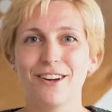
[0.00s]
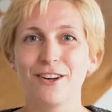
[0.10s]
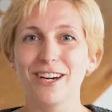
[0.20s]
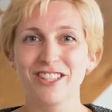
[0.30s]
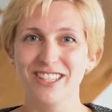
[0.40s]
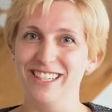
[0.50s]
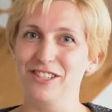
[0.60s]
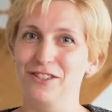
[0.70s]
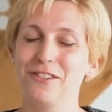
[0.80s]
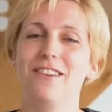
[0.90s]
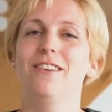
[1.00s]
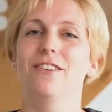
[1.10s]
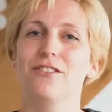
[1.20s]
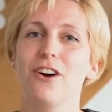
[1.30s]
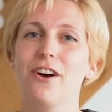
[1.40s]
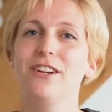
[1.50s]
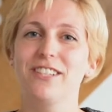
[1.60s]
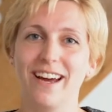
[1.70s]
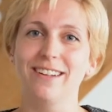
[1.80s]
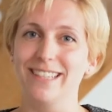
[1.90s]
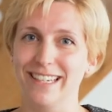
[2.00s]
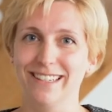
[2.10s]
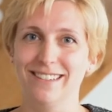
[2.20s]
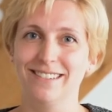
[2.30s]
Congratulations, you're now dialed in.